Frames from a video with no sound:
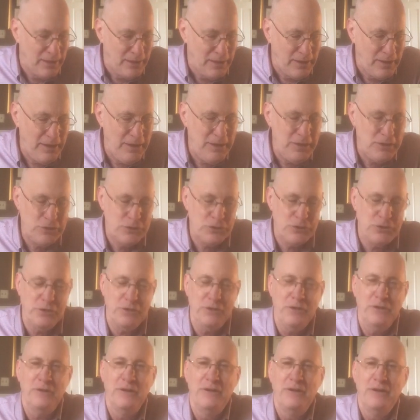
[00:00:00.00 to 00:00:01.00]

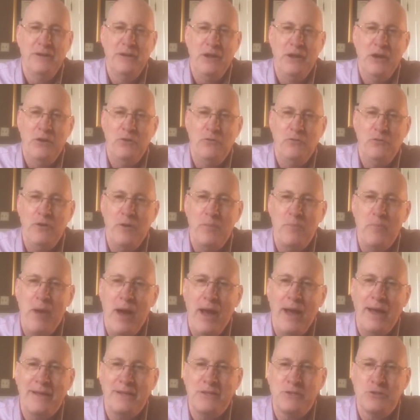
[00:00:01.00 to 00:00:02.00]
Easter
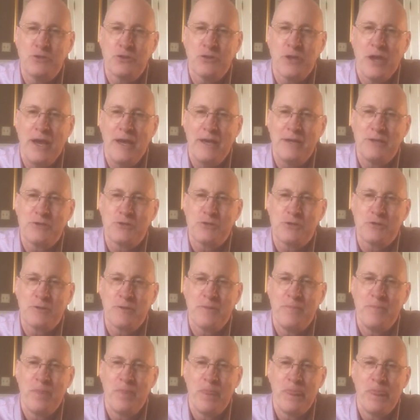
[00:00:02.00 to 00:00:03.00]
reminds us
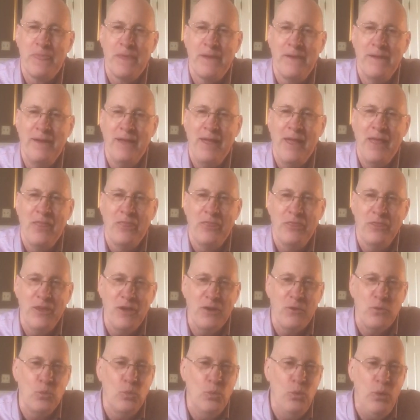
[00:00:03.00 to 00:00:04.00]

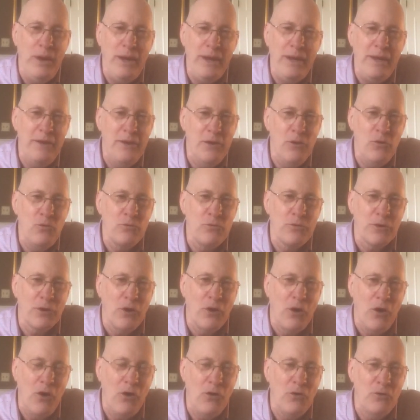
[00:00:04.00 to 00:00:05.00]
that we don't
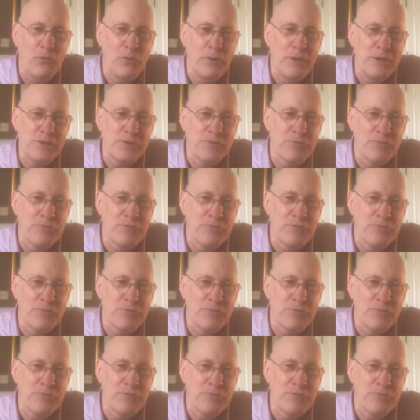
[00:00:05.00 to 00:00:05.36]
always